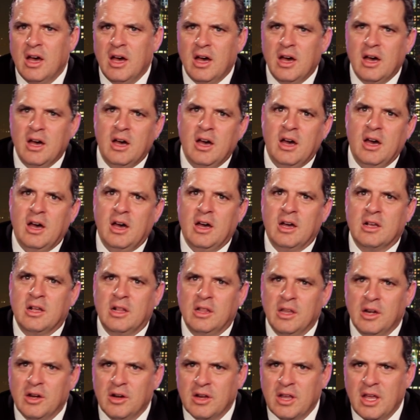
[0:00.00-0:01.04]
a
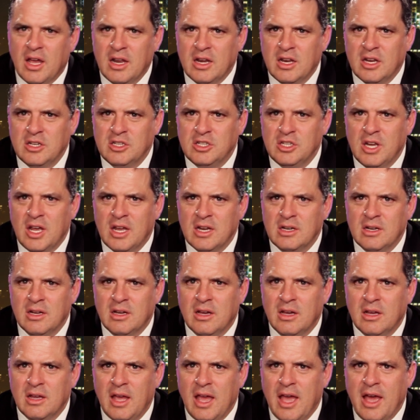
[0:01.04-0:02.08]
clear-cut
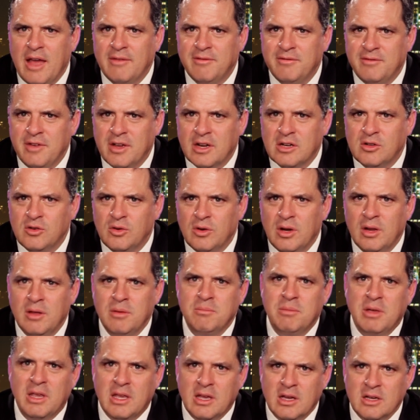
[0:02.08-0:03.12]
agenda at victory
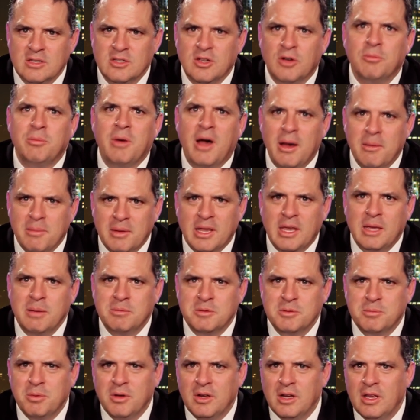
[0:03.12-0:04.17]
because Obama
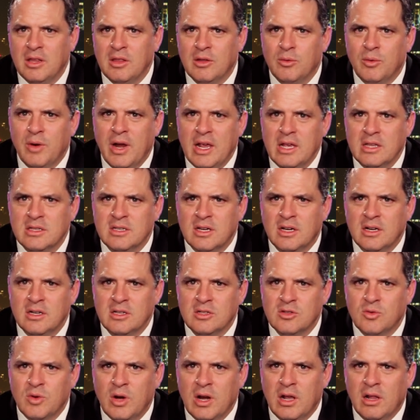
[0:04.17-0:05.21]
keeps putting the reins on
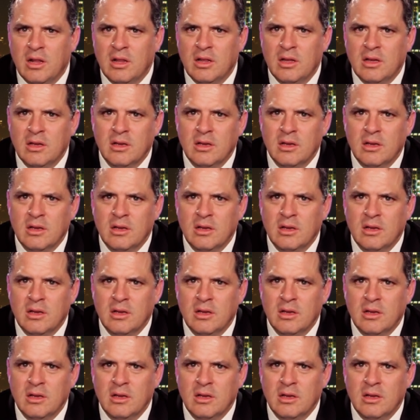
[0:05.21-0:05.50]
Israel?